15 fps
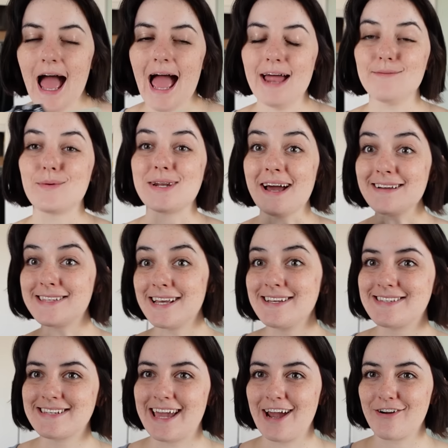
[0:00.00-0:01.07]
And when I say
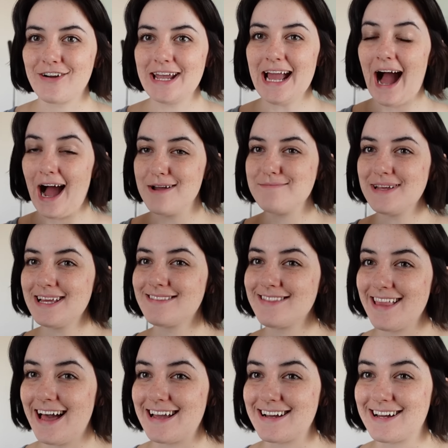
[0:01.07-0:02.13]
scary, I mean
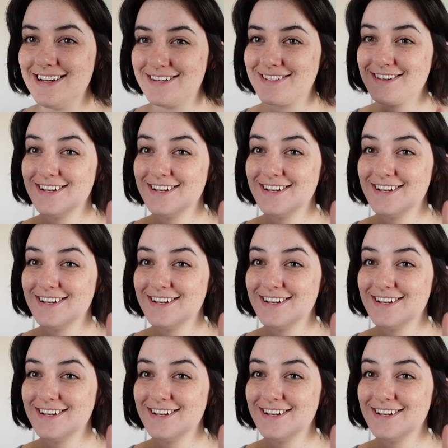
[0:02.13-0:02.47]
like